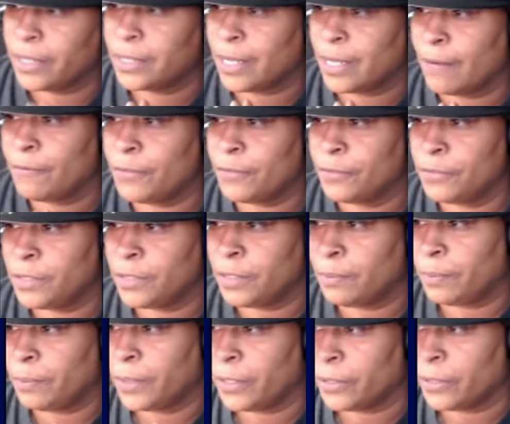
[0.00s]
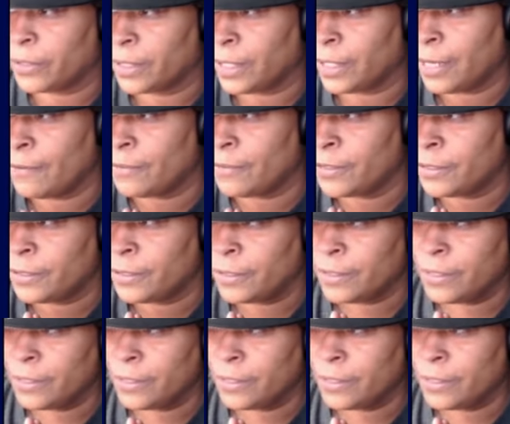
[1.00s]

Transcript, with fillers: Top 15 Player in 11,